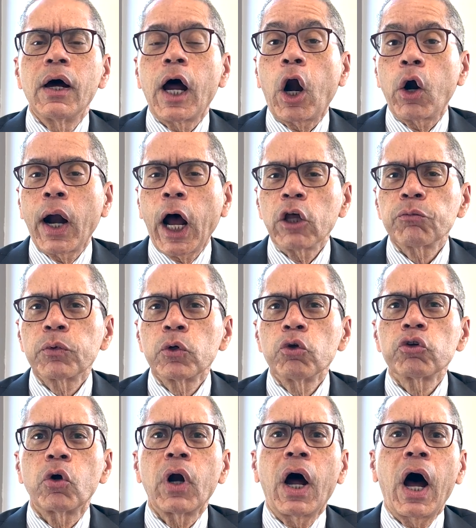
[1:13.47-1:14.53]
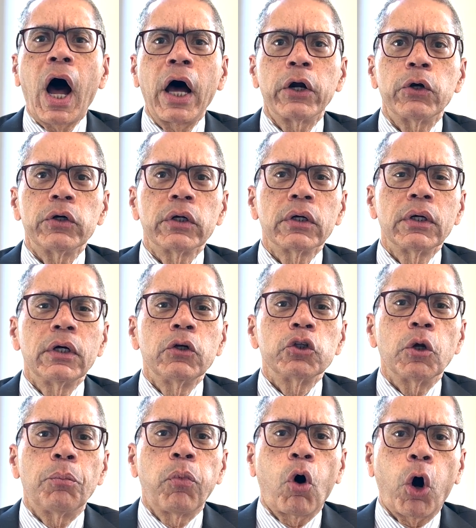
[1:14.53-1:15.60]
Our hospitals are honored
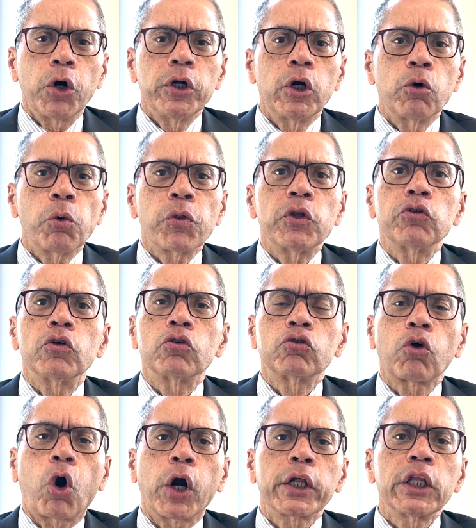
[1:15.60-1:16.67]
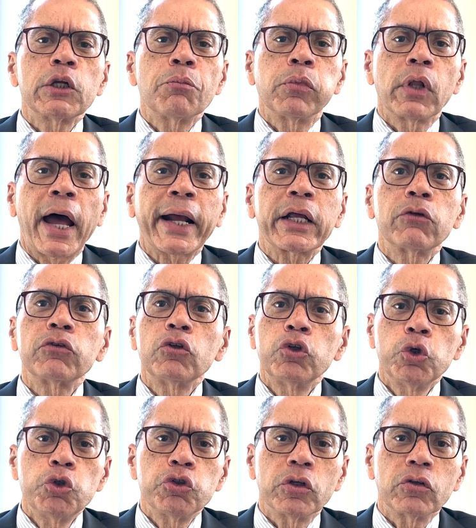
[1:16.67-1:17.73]
to partner with these historically Black
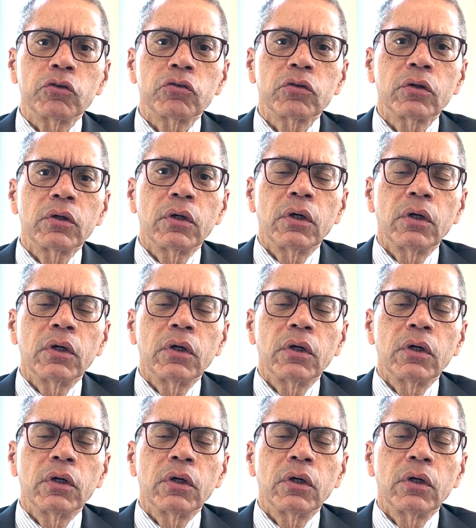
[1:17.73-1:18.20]
institutions